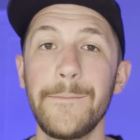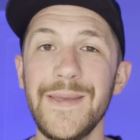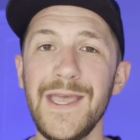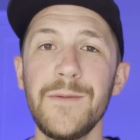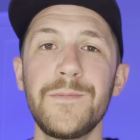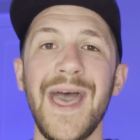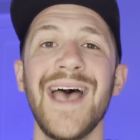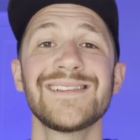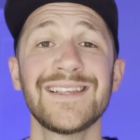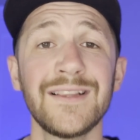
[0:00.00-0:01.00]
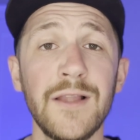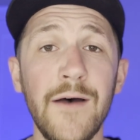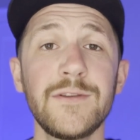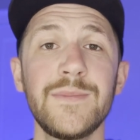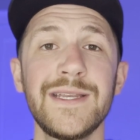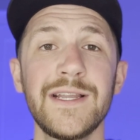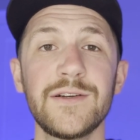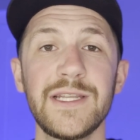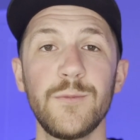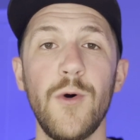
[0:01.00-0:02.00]
Big bass love to be
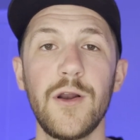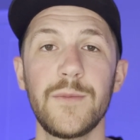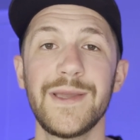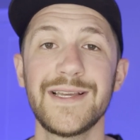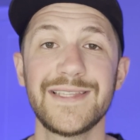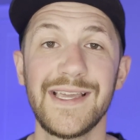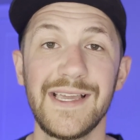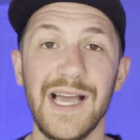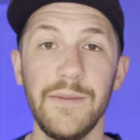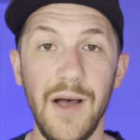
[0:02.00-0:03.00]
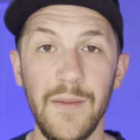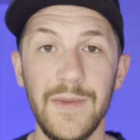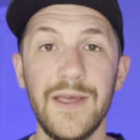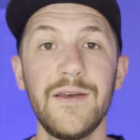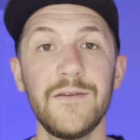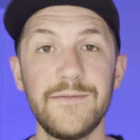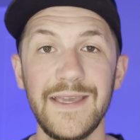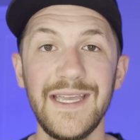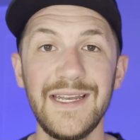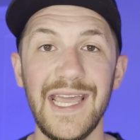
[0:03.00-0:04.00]
near deep water because they can come up,
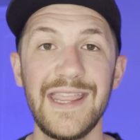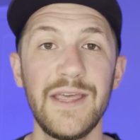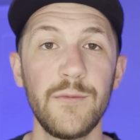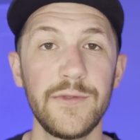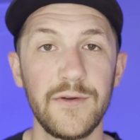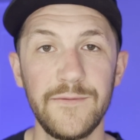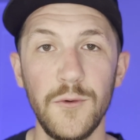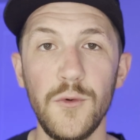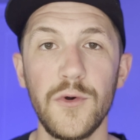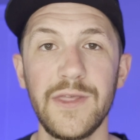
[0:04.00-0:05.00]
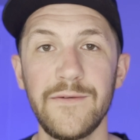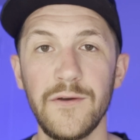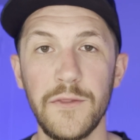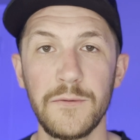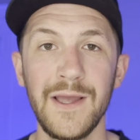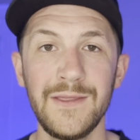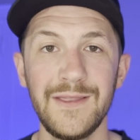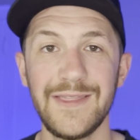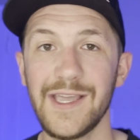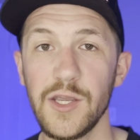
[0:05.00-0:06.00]
feed, and then when they're full or they feel
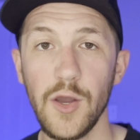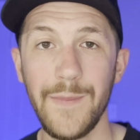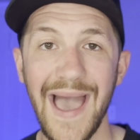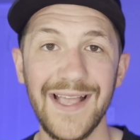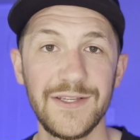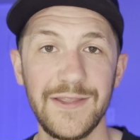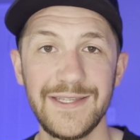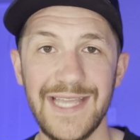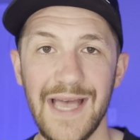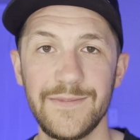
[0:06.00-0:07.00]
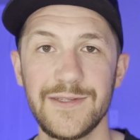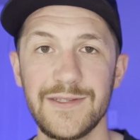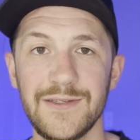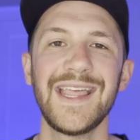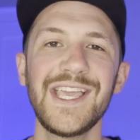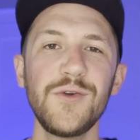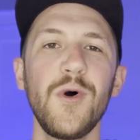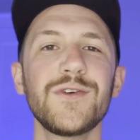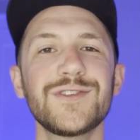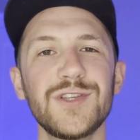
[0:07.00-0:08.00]
threatened, they can go back into the depths. Thank
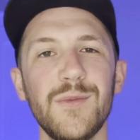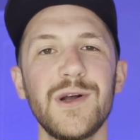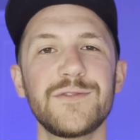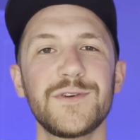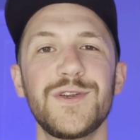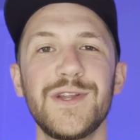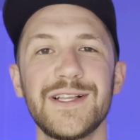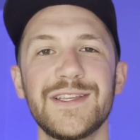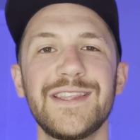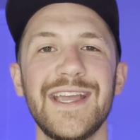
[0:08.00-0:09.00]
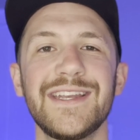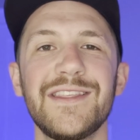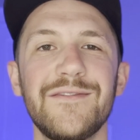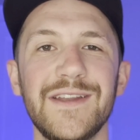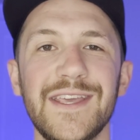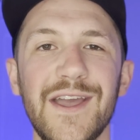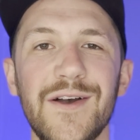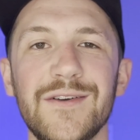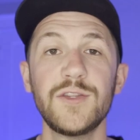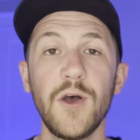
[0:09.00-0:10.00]
you all so much for tuning in to the end of the
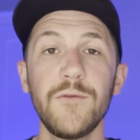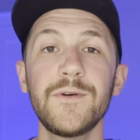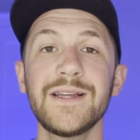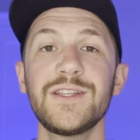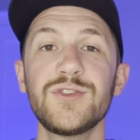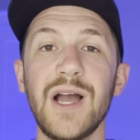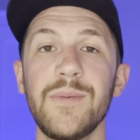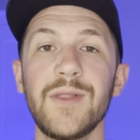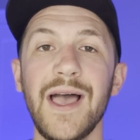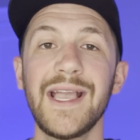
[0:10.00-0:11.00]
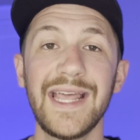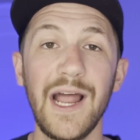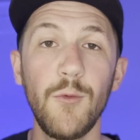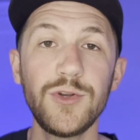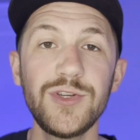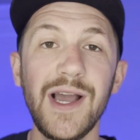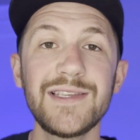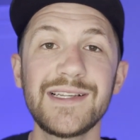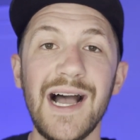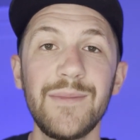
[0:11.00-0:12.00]
video. Don't forget to drop a like, and I want you
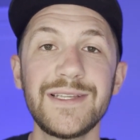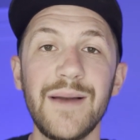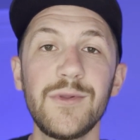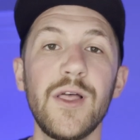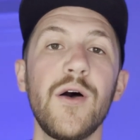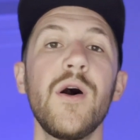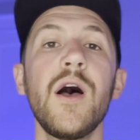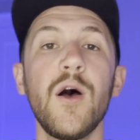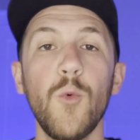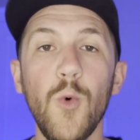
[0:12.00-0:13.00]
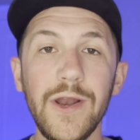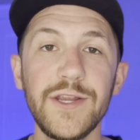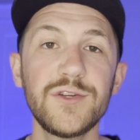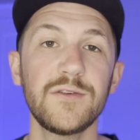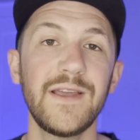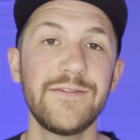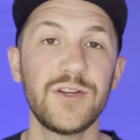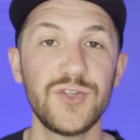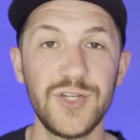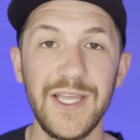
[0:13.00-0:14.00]
guys to comment down below, what is your
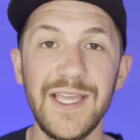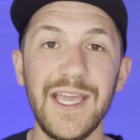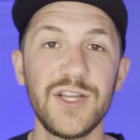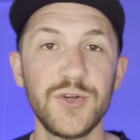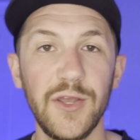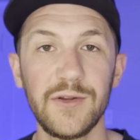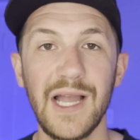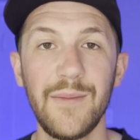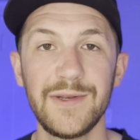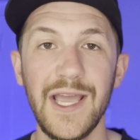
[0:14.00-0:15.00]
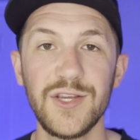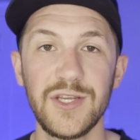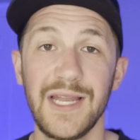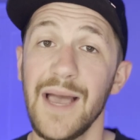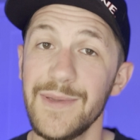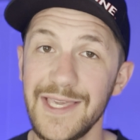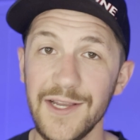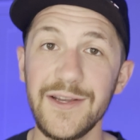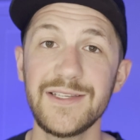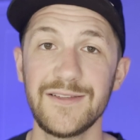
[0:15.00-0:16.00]
favorite jig and trailer combination? I'd be
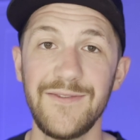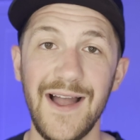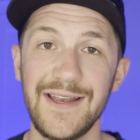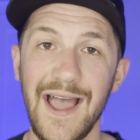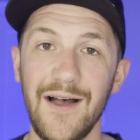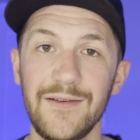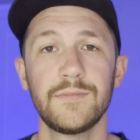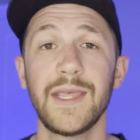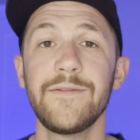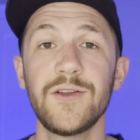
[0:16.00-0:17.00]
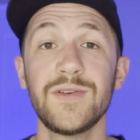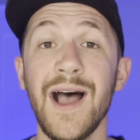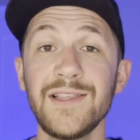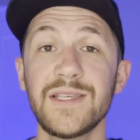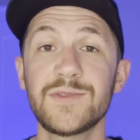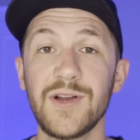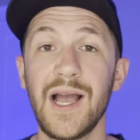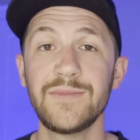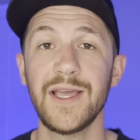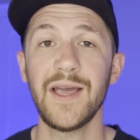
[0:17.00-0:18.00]
curious to find out. If you're not
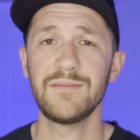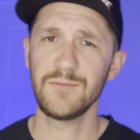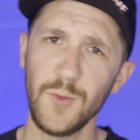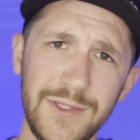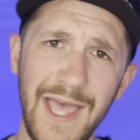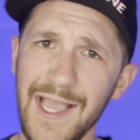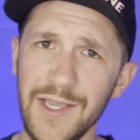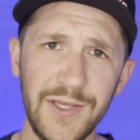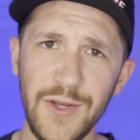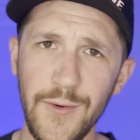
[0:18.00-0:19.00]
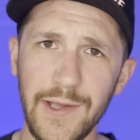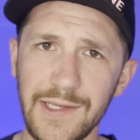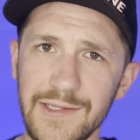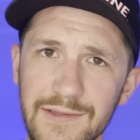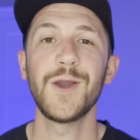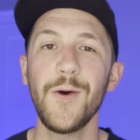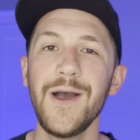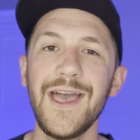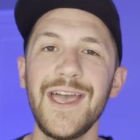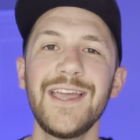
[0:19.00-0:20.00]
subscribed yet, what the heck are you doing?
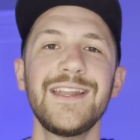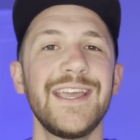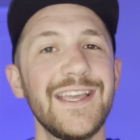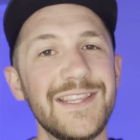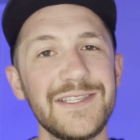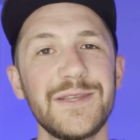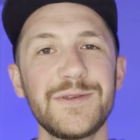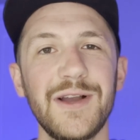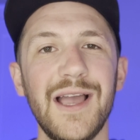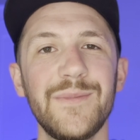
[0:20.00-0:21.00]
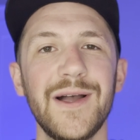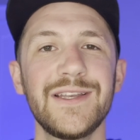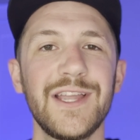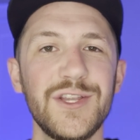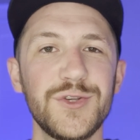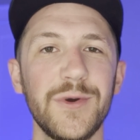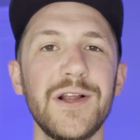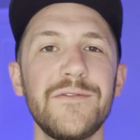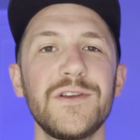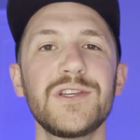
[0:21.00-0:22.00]
Go ahead, hit the subscribe button, and
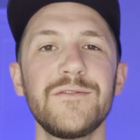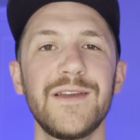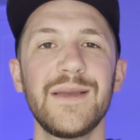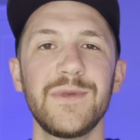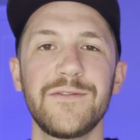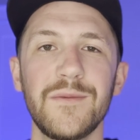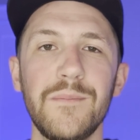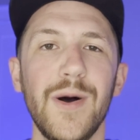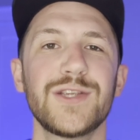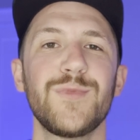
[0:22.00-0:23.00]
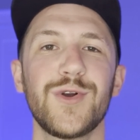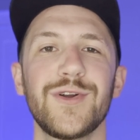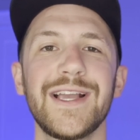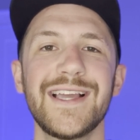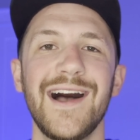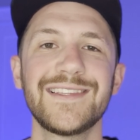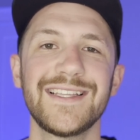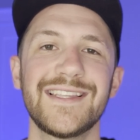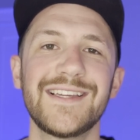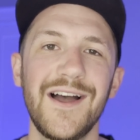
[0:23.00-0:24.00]
join our fishing family for much more great
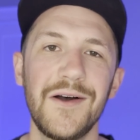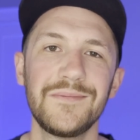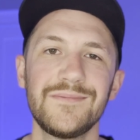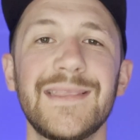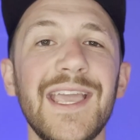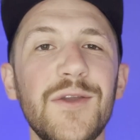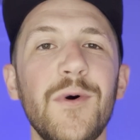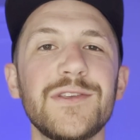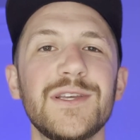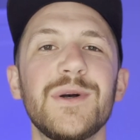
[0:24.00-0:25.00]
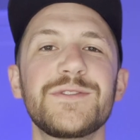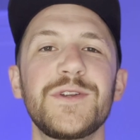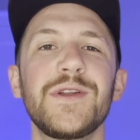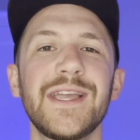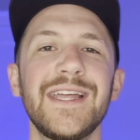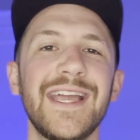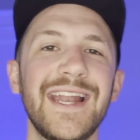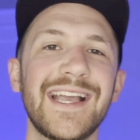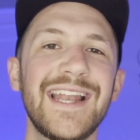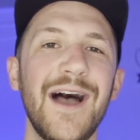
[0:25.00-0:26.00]
content to come. Thank you all so much for tuning in,
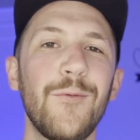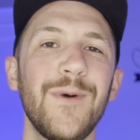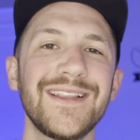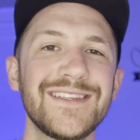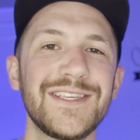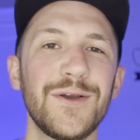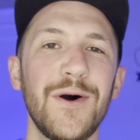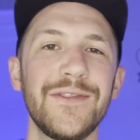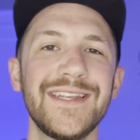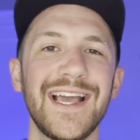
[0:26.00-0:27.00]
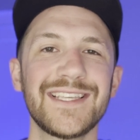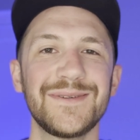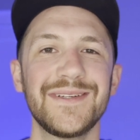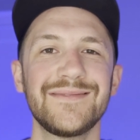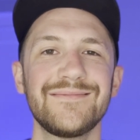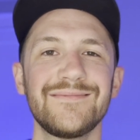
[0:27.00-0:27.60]
and I cannot wait to see you all in the next one.